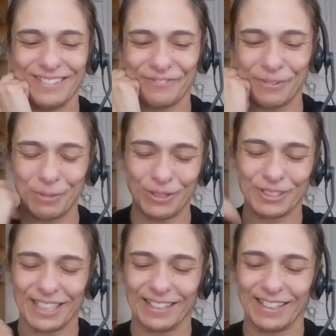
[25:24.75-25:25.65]
from what you're
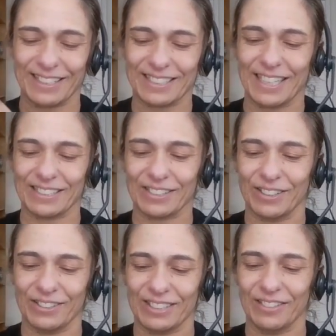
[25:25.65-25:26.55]
saying, then it sounds like
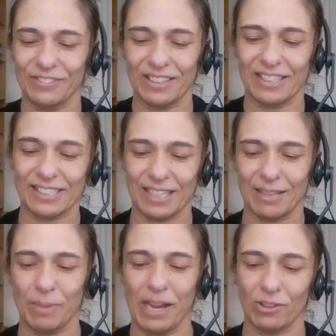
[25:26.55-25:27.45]
you definitely
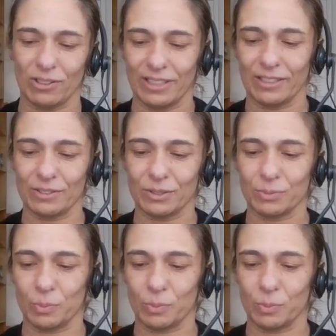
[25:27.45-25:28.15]
see parallels